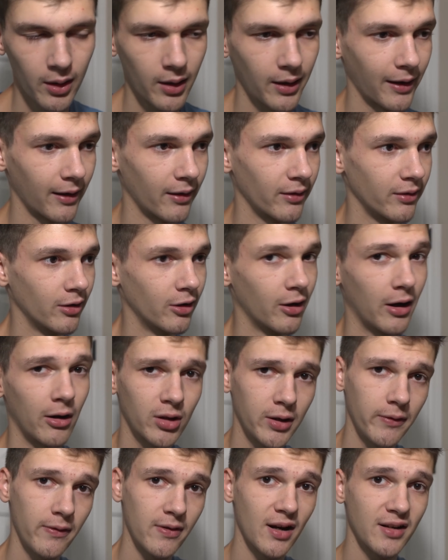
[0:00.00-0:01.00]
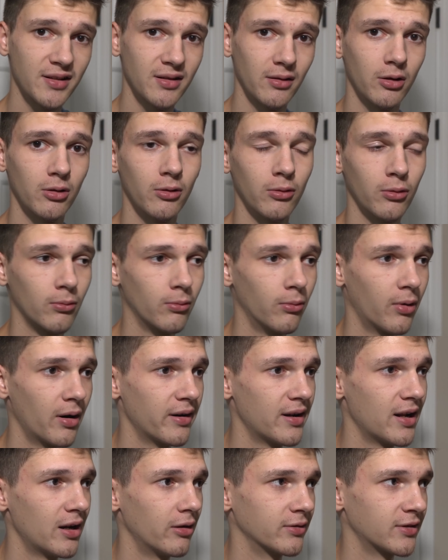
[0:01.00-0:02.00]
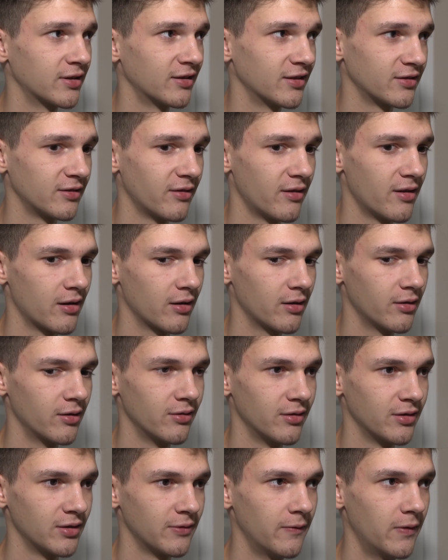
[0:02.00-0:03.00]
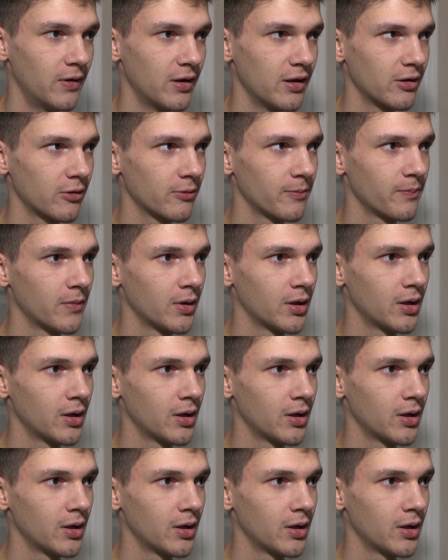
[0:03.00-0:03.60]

And uh, I'll give you guys a little rundown test of that in this video.